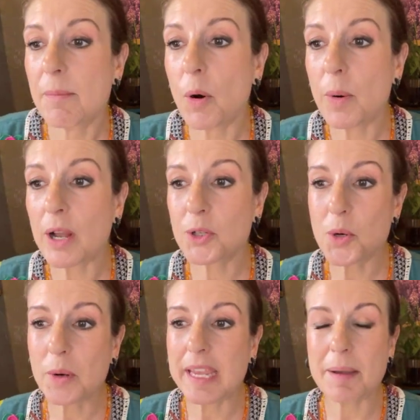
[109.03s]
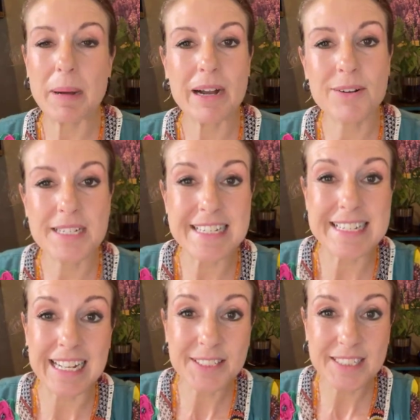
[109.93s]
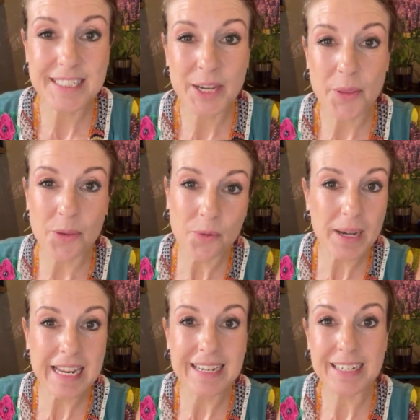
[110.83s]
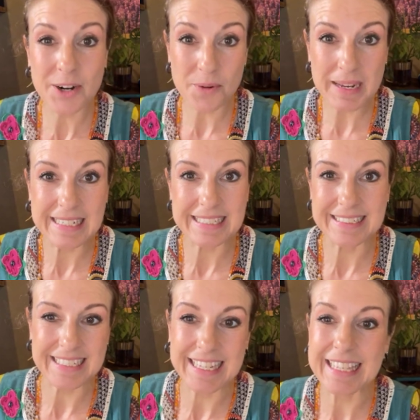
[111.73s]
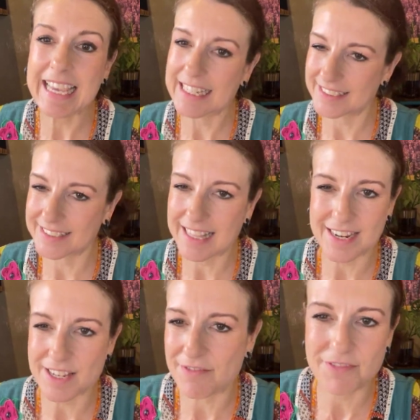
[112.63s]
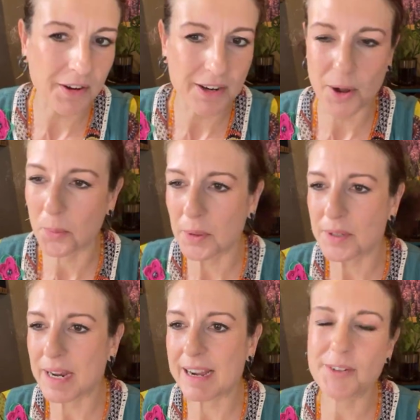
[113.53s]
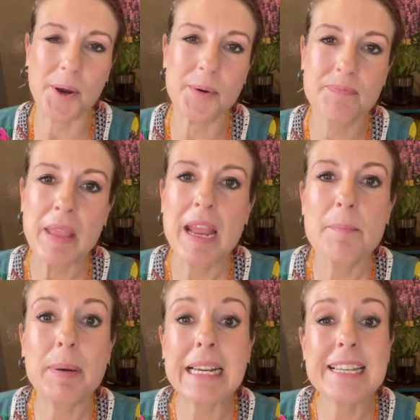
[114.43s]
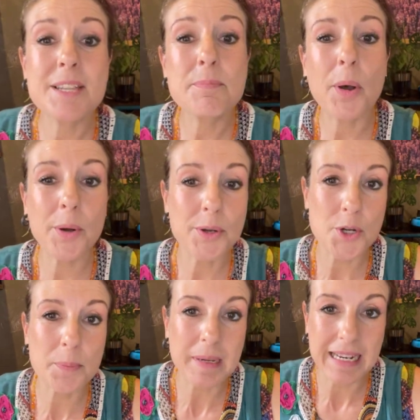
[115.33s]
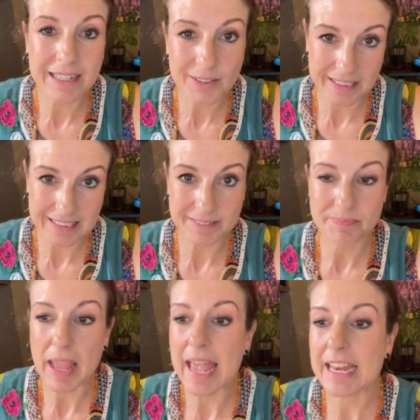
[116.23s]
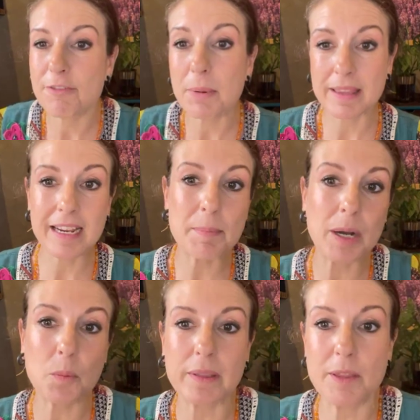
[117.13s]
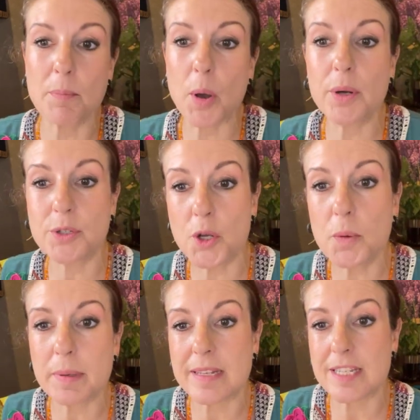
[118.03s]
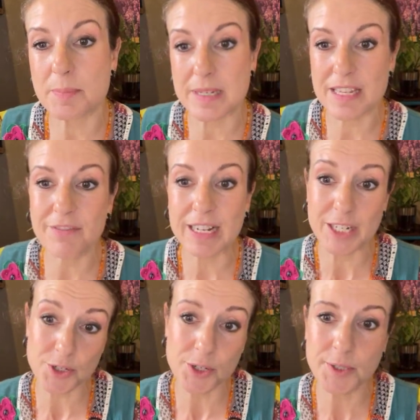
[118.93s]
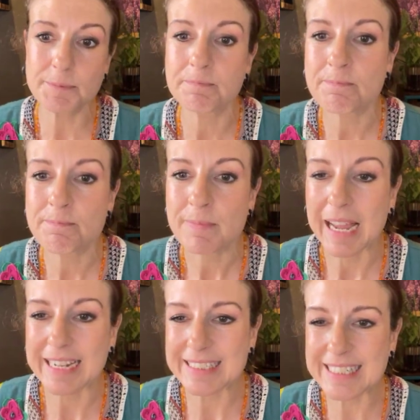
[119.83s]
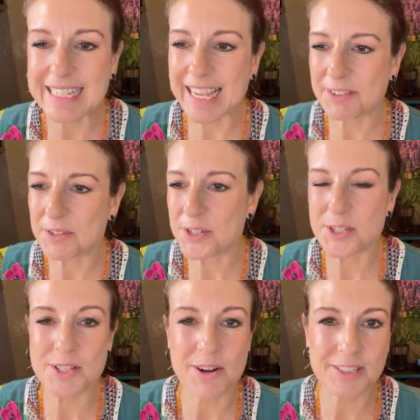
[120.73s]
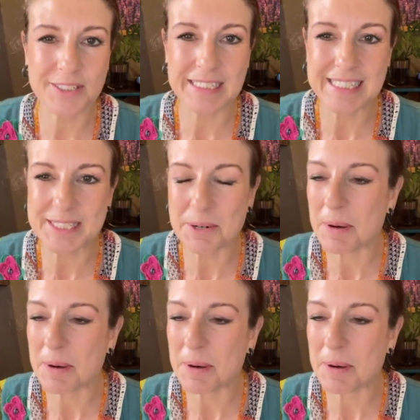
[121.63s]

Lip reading: We are talking about Delta-3-carene. Yes, that is a very long word, I know, but it is a monoterpene alkene. And if we think about what the monoterpenes specifically do, I can see Catherine's just logged in on Insta.